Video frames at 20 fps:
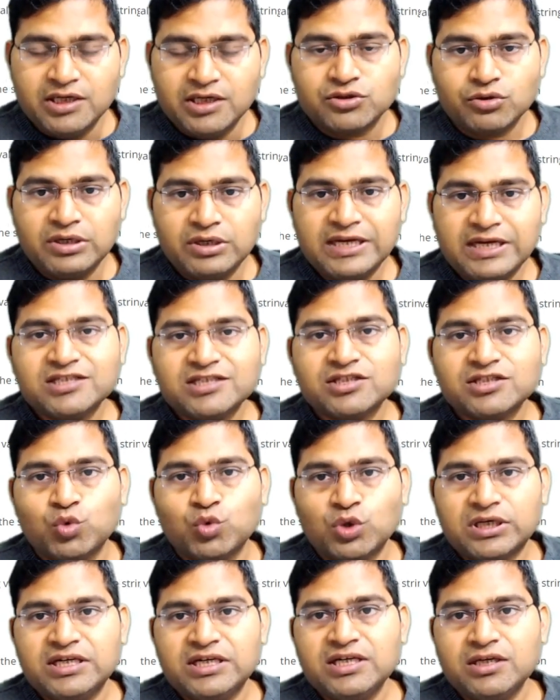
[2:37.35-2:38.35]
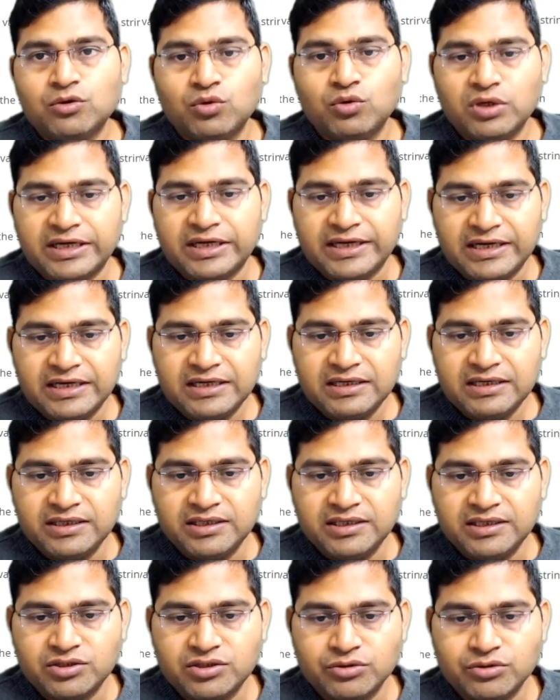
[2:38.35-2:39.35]
so let's quickly go ahead
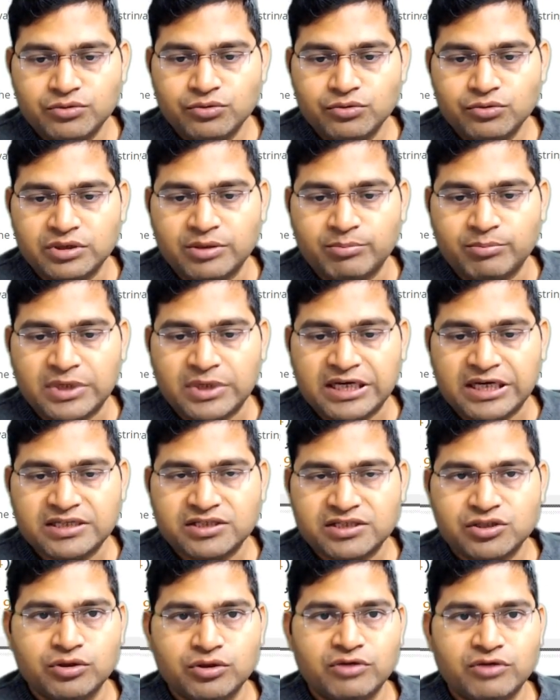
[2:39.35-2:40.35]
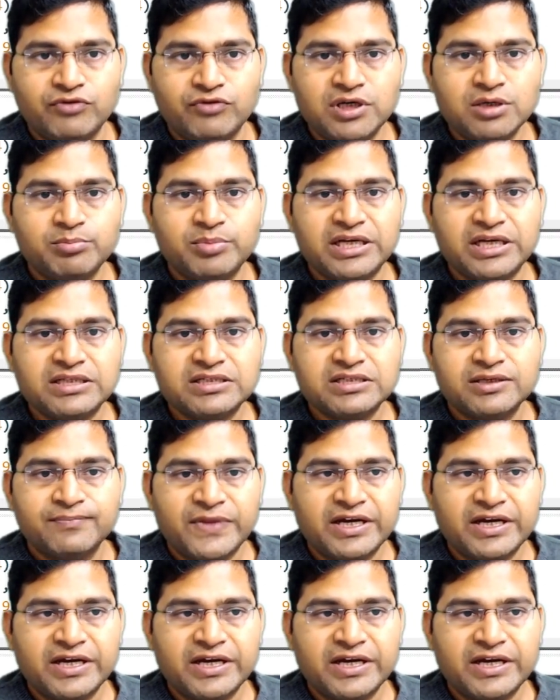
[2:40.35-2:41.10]
into the mysql workbench